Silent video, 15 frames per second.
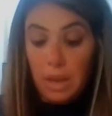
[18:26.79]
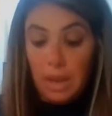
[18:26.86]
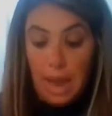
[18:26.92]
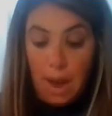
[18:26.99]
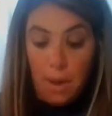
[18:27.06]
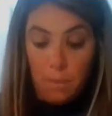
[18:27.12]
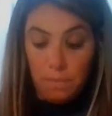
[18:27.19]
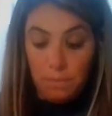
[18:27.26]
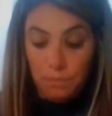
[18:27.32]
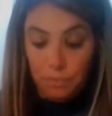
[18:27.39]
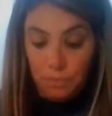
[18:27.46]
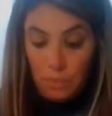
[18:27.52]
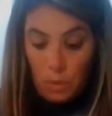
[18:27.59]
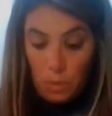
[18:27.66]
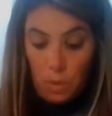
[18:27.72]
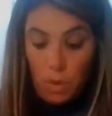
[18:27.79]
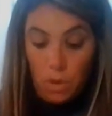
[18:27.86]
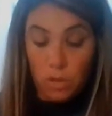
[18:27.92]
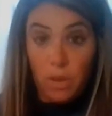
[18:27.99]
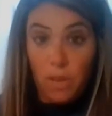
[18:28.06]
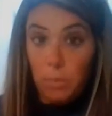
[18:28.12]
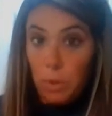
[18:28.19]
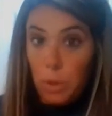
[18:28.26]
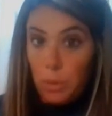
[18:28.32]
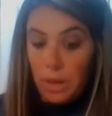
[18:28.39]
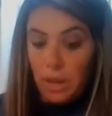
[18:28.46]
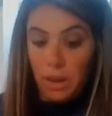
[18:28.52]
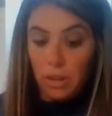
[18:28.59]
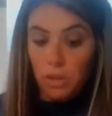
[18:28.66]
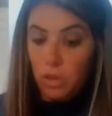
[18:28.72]
Now, we also have blue in
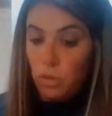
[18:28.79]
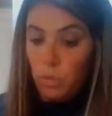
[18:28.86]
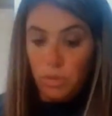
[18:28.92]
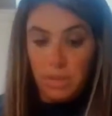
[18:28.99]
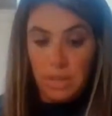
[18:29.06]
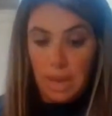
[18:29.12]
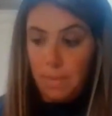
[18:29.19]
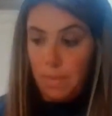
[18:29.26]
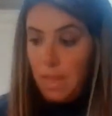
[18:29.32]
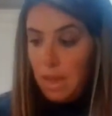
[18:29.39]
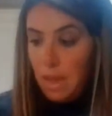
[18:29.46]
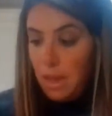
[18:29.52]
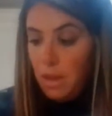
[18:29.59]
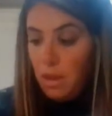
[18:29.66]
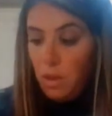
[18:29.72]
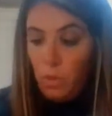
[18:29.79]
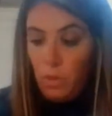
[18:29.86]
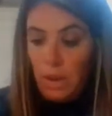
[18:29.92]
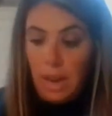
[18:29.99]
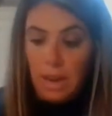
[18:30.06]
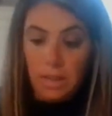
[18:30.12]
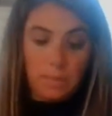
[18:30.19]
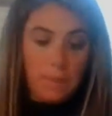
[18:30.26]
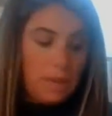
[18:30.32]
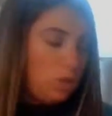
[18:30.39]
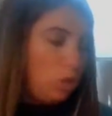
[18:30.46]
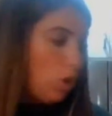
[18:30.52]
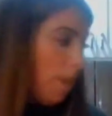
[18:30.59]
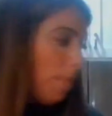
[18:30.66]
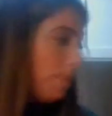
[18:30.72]
here, so same thing. You can add as many
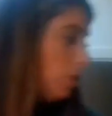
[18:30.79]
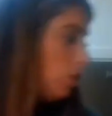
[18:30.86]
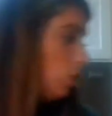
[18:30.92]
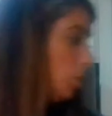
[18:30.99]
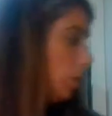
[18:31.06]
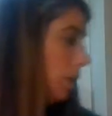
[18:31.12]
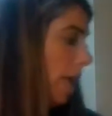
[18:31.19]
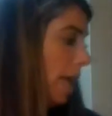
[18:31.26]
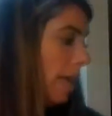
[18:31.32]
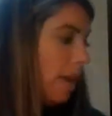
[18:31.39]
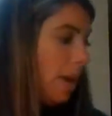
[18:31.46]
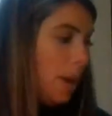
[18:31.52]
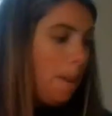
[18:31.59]
drops as you would like.